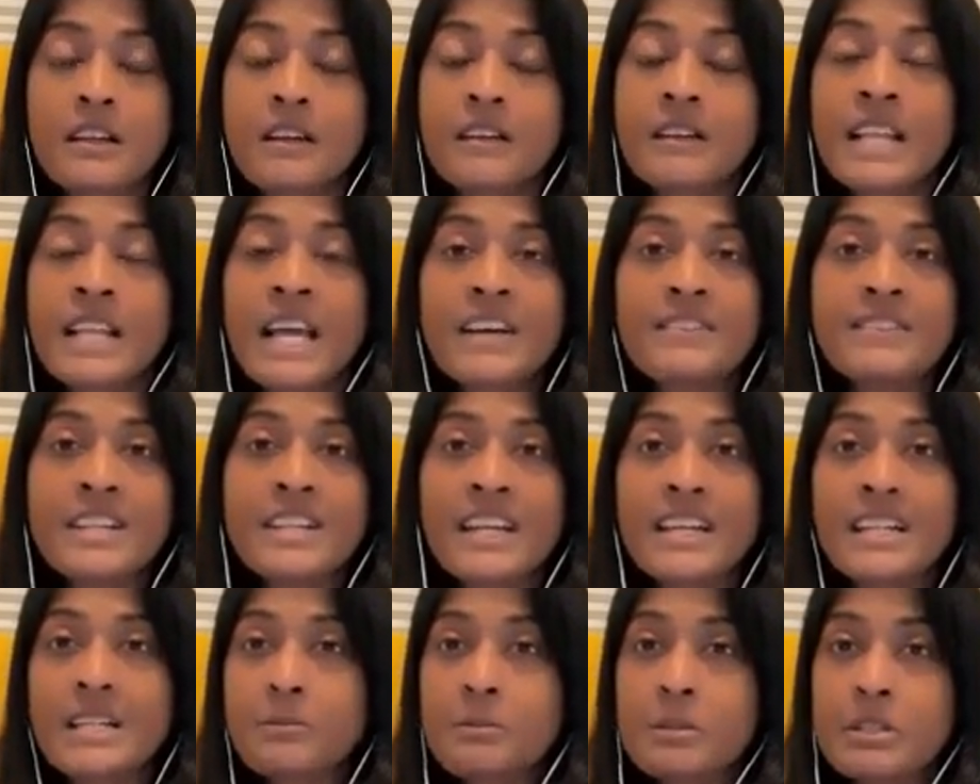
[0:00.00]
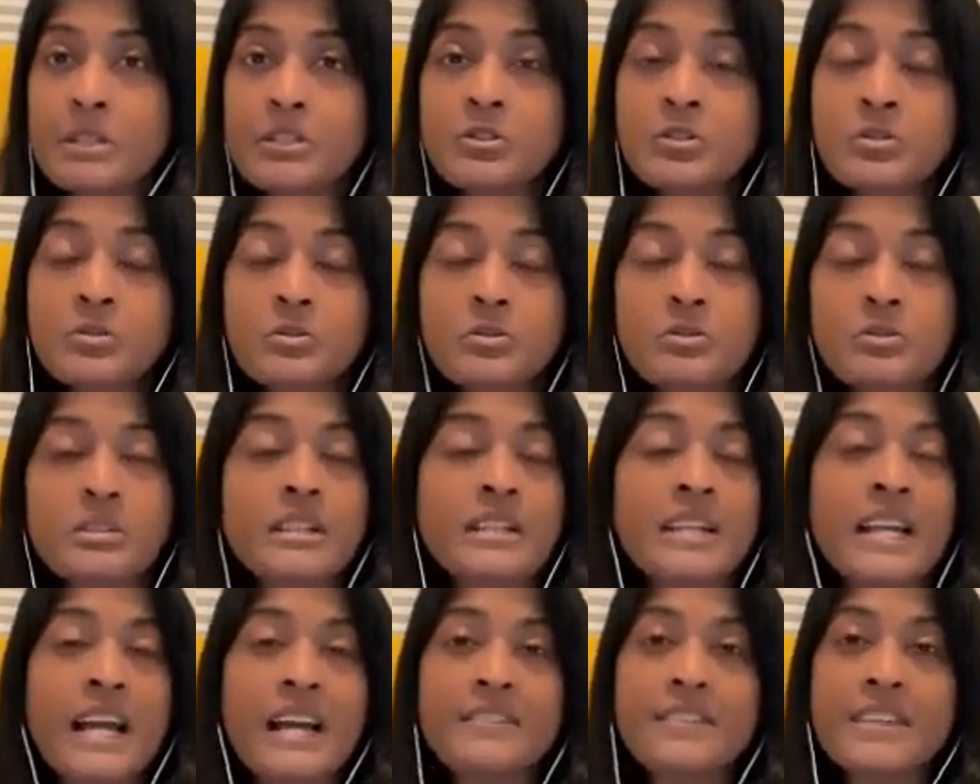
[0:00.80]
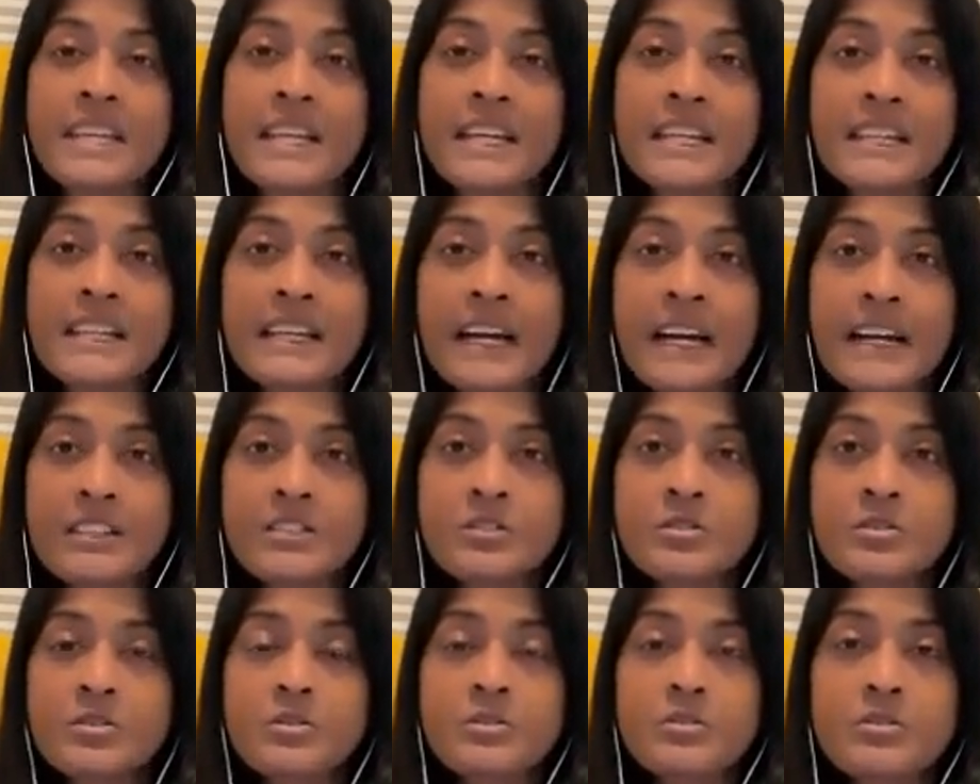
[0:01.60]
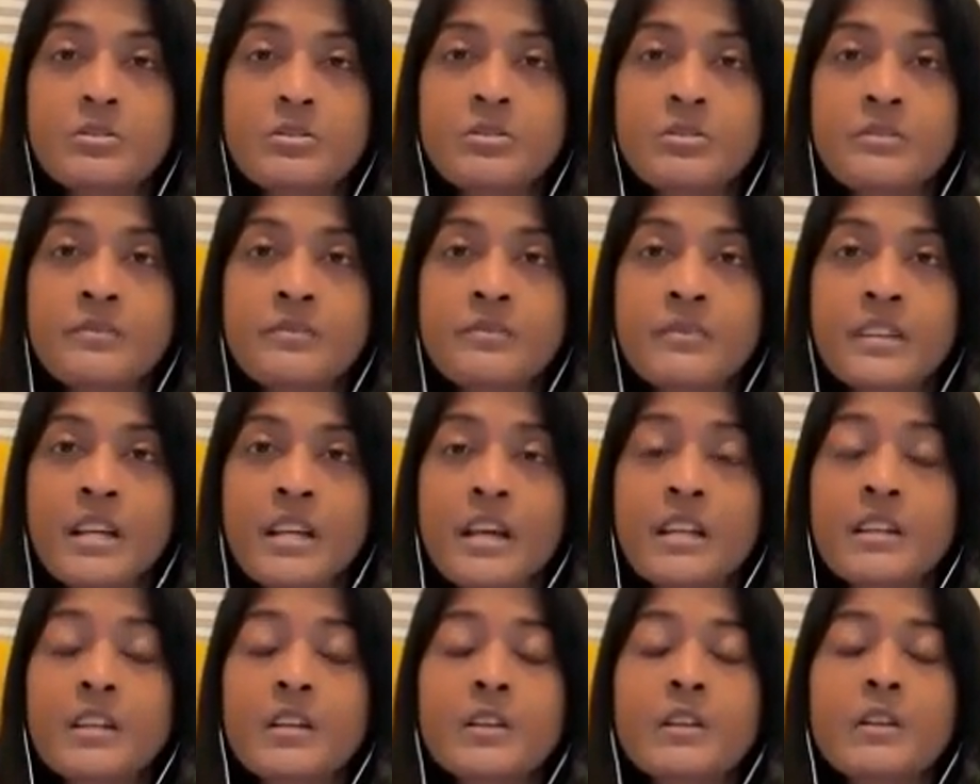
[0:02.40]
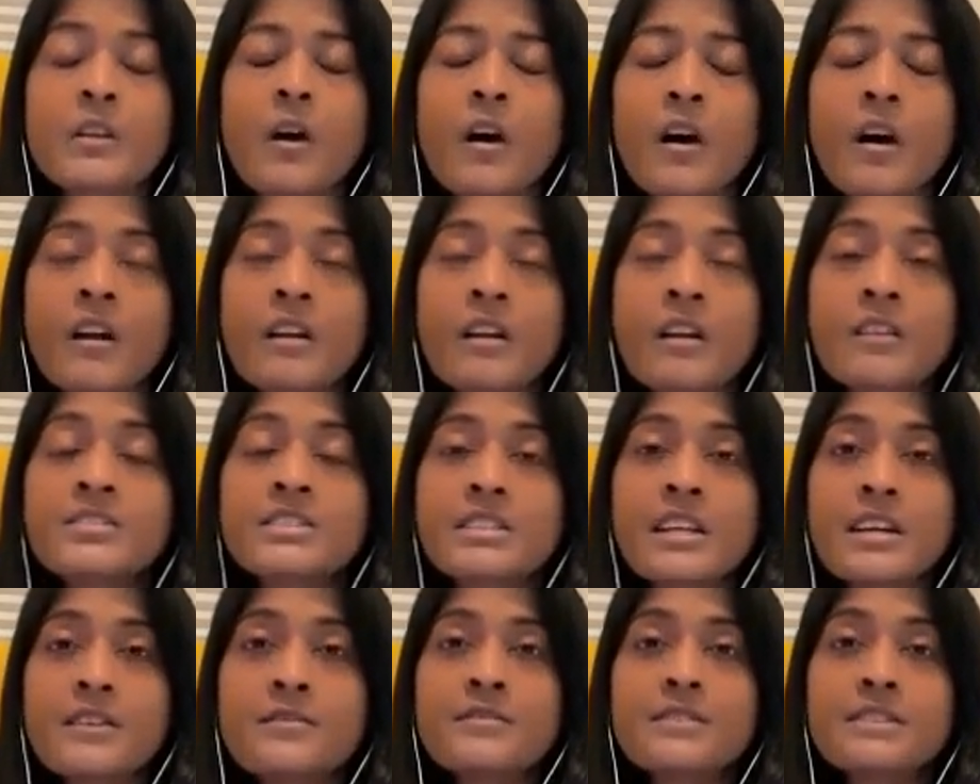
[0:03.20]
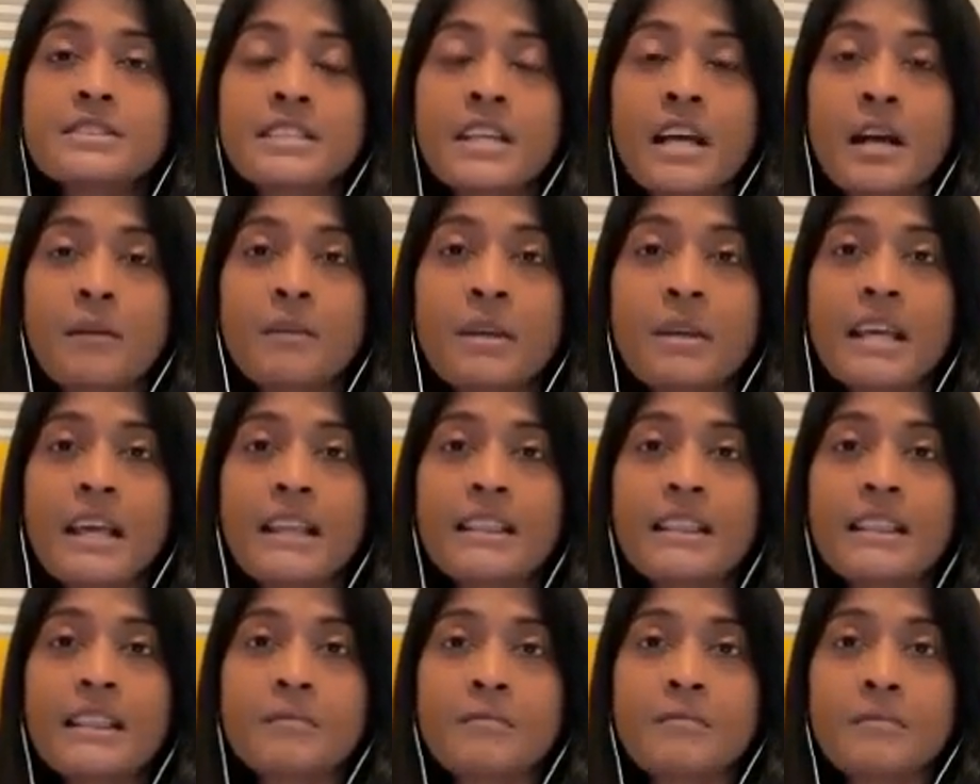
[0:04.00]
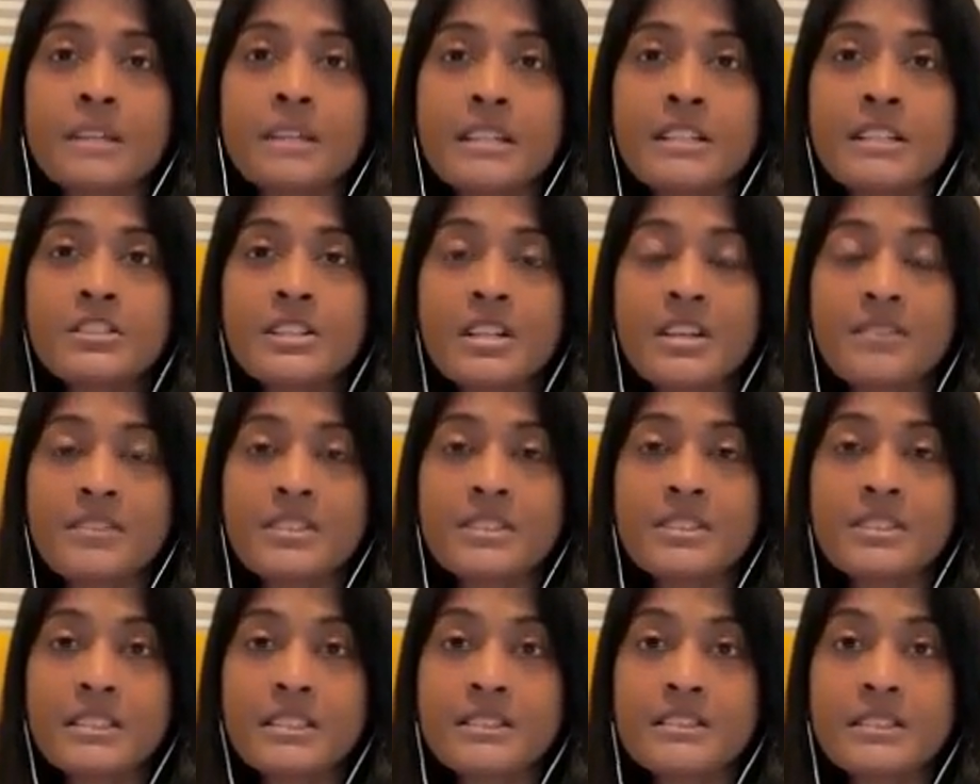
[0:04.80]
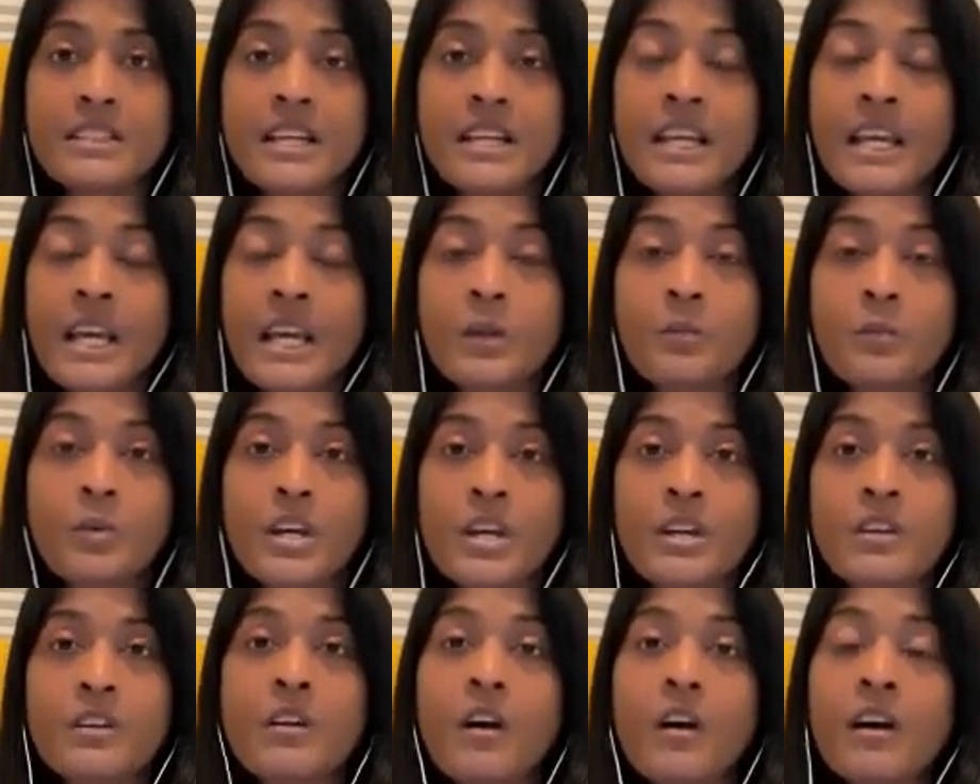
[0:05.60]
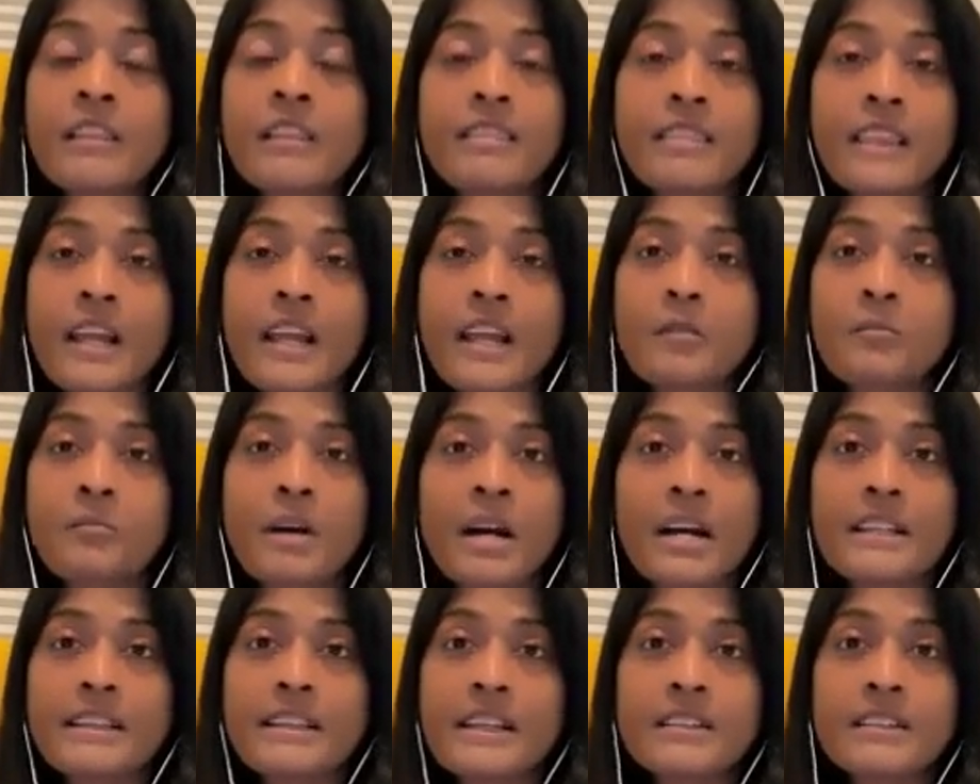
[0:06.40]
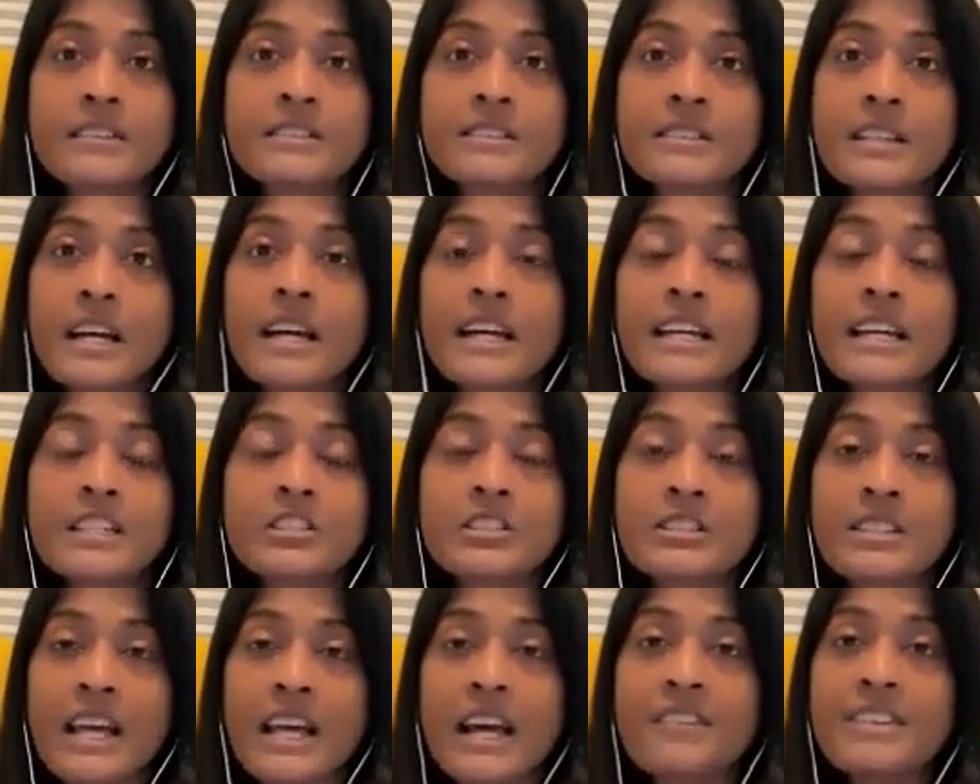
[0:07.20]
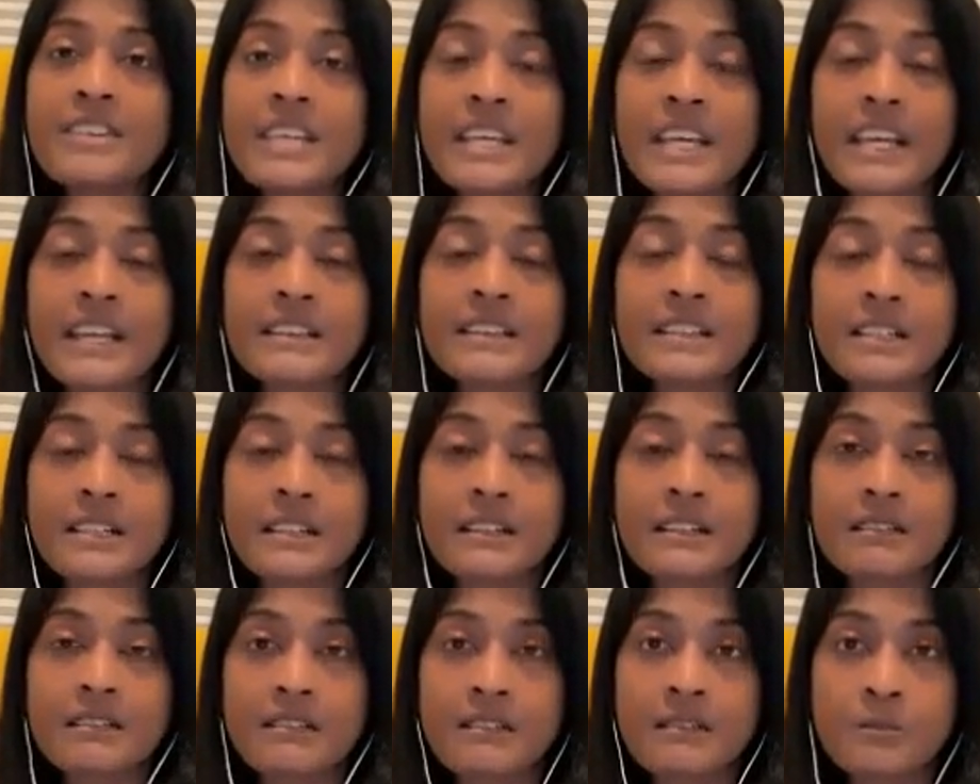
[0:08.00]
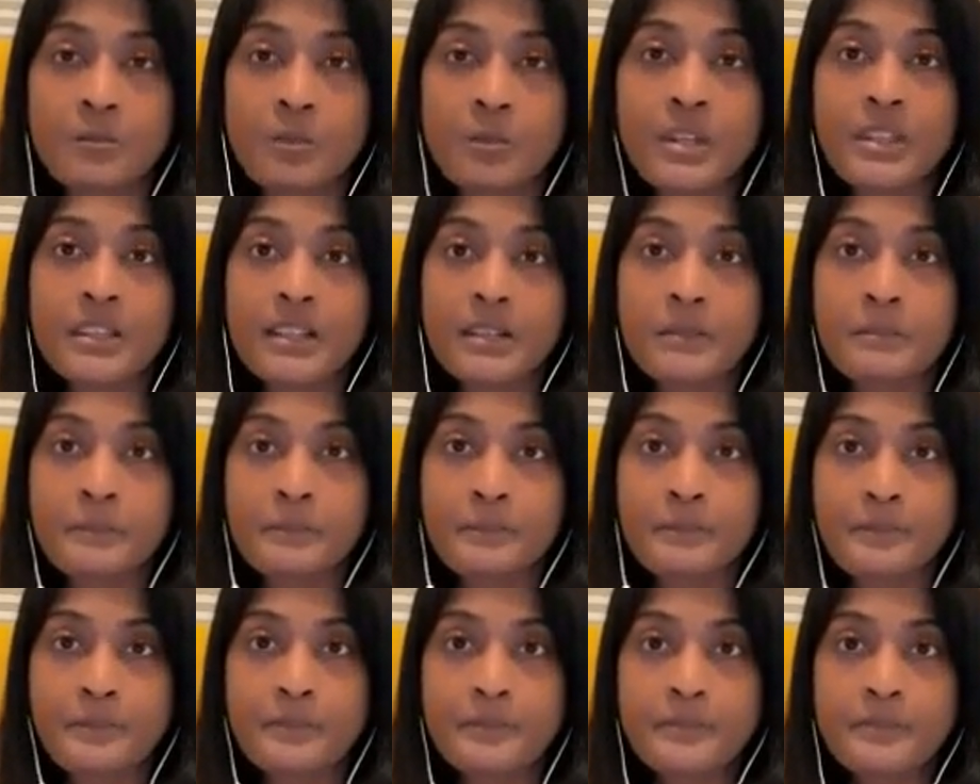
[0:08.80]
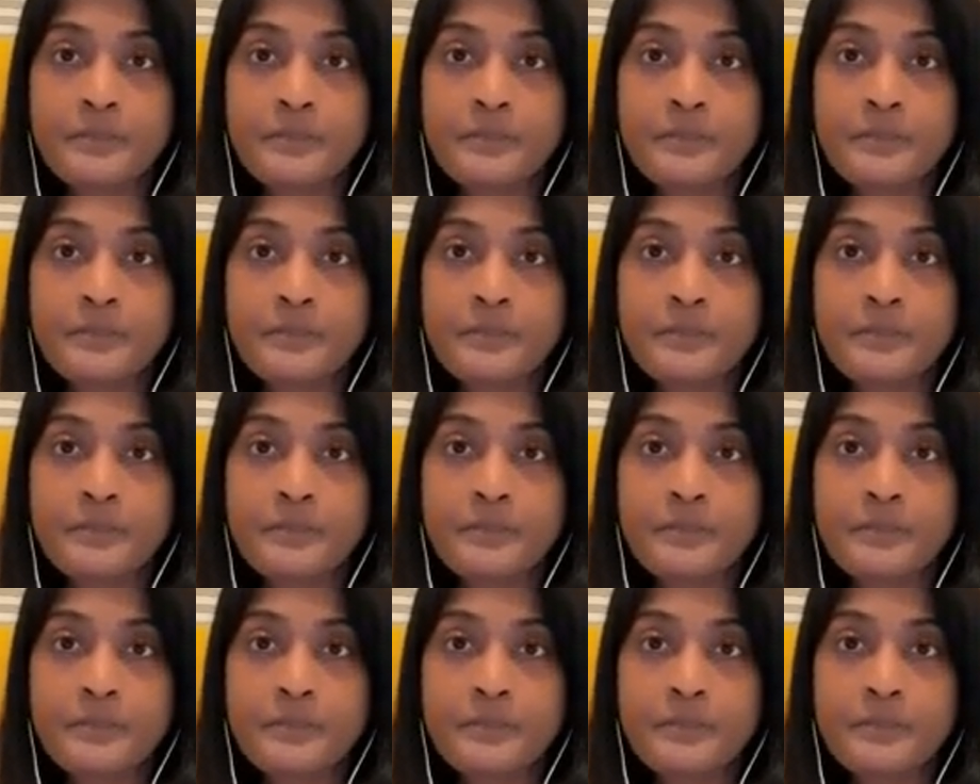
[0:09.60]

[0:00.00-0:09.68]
They're navigating middle school, they're navigating high school, and a lot of stuff is coming at them each and every single day. And we are not there by their side to navigate that with them.